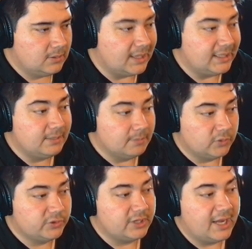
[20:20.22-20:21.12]
not
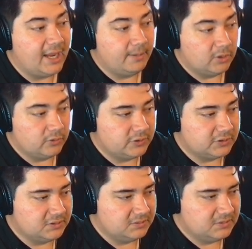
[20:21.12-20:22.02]
emotion, a
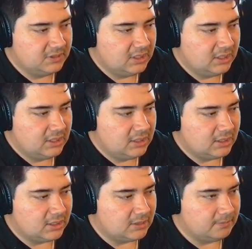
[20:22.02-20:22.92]
motion.
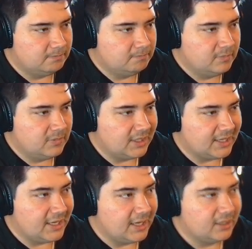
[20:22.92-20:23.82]

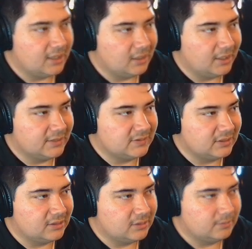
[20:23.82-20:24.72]
Like again, kind of like it's
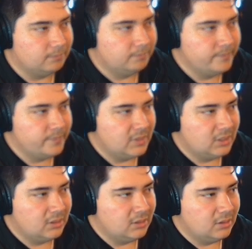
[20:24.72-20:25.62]
like a
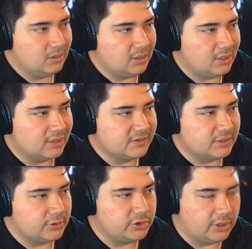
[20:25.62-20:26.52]

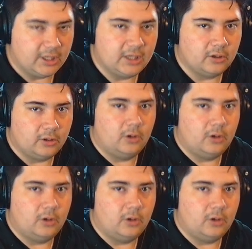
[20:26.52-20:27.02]
constant chugging or